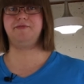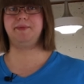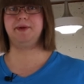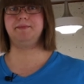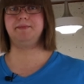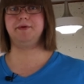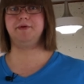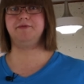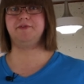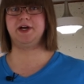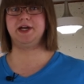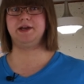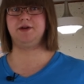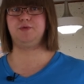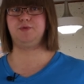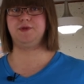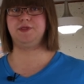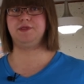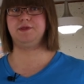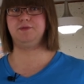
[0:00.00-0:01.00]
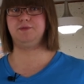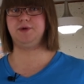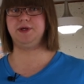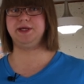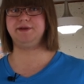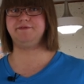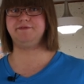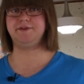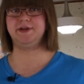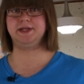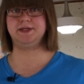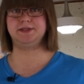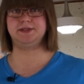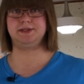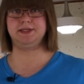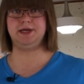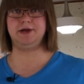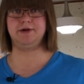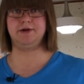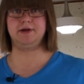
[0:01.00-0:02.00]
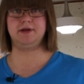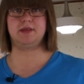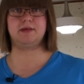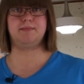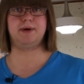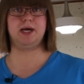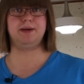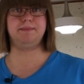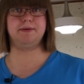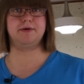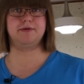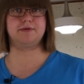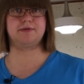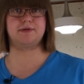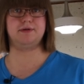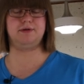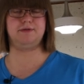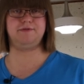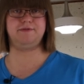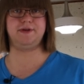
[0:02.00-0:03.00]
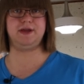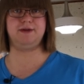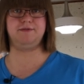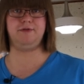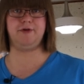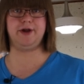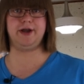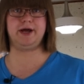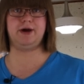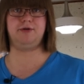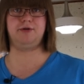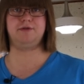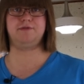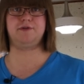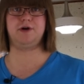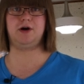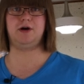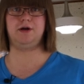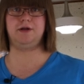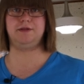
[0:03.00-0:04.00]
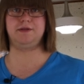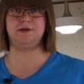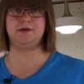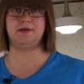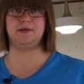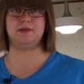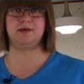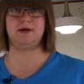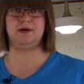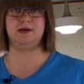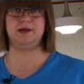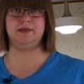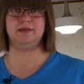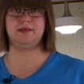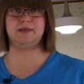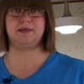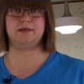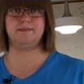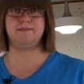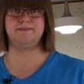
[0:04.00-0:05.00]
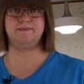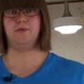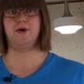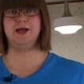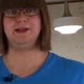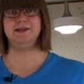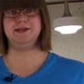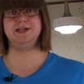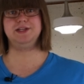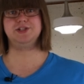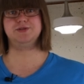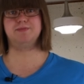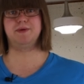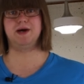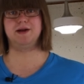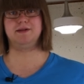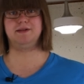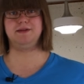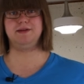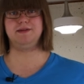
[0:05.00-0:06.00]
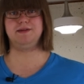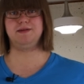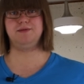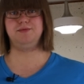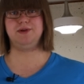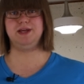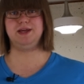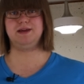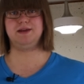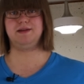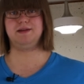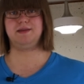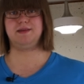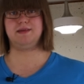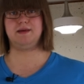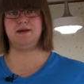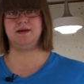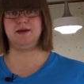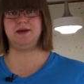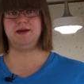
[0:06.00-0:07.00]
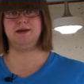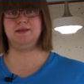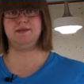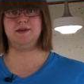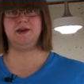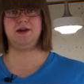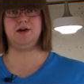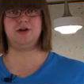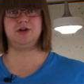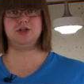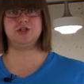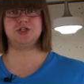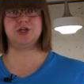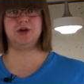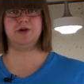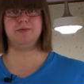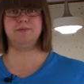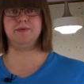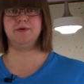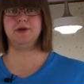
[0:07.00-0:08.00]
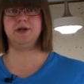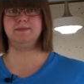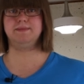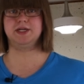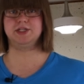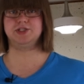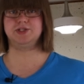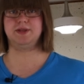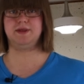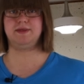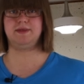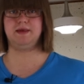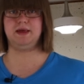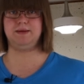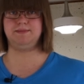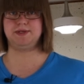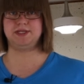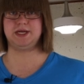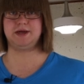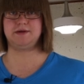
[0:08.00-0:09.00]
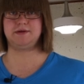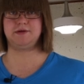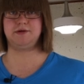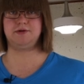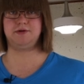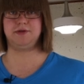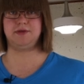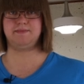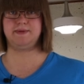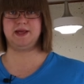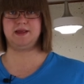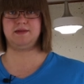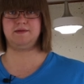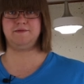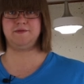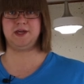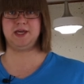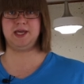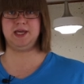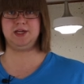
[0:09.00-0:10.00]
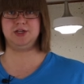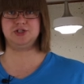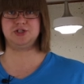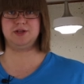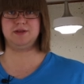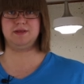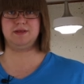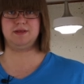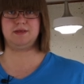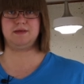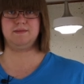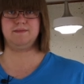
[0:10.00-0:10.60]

I've been provided with the Weave Fandelier. It's my personal favorite out of all the designs. While each model is unique in design, they all share pretty much the same technical specifications.